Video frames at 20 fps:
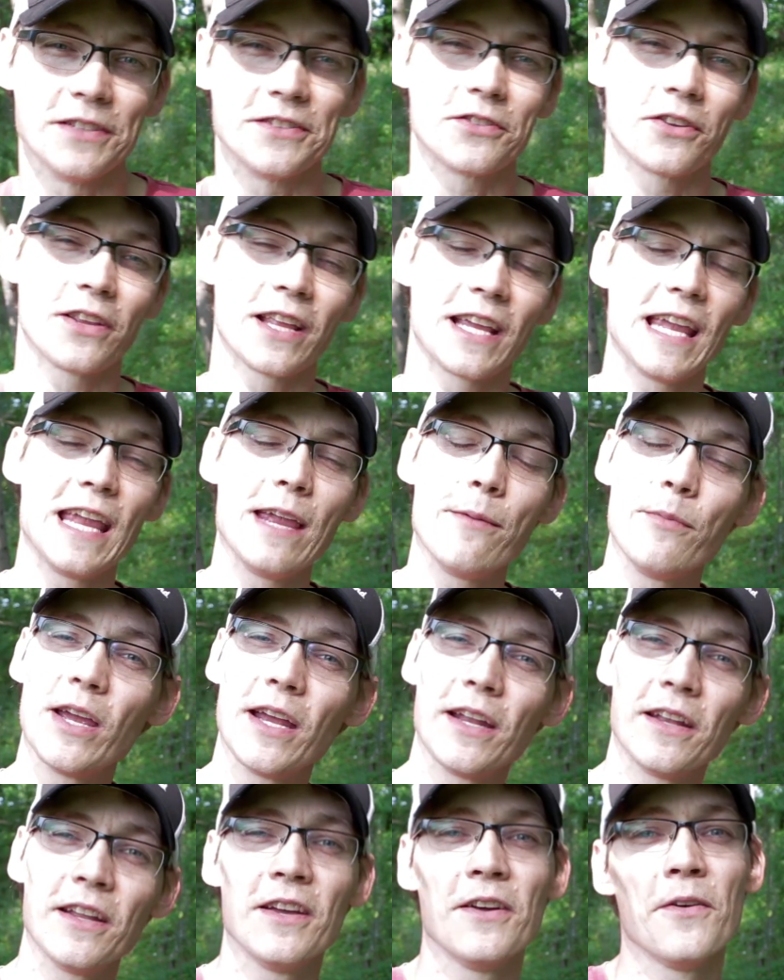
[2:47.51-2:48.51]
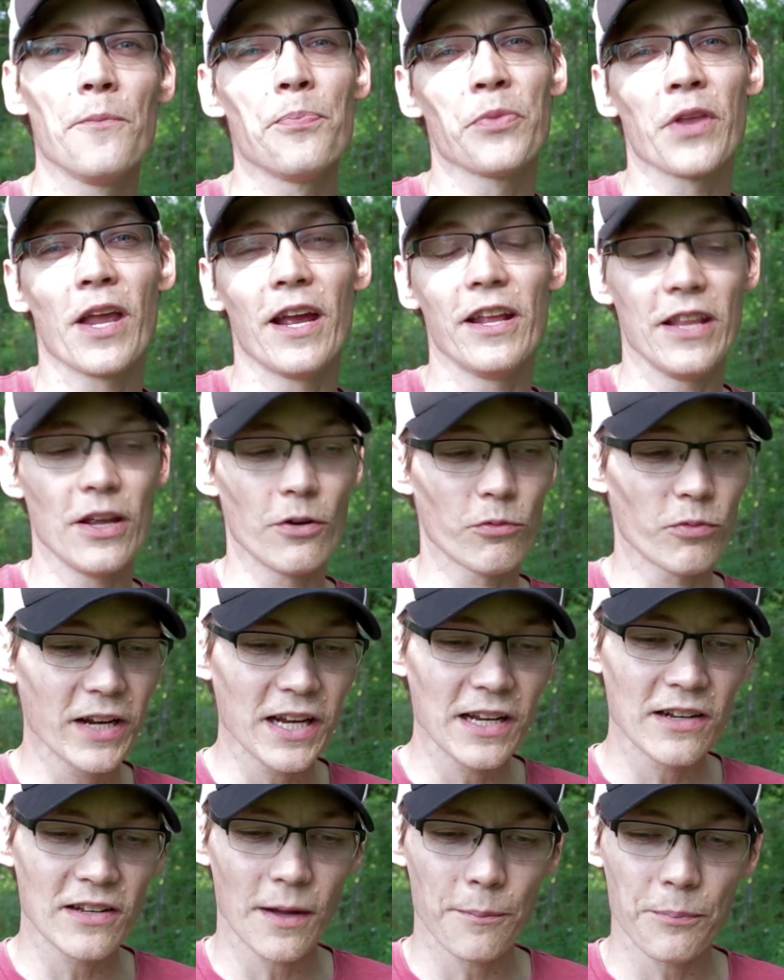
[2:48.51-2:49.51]
So they came in and they
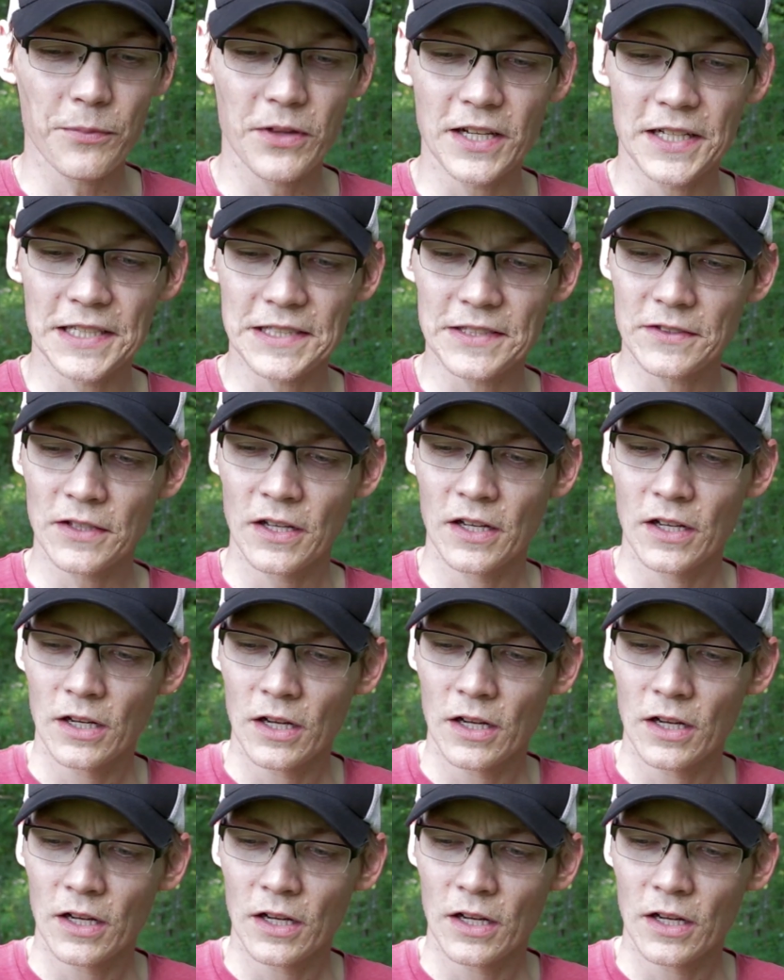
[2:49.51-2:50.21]
rigged up this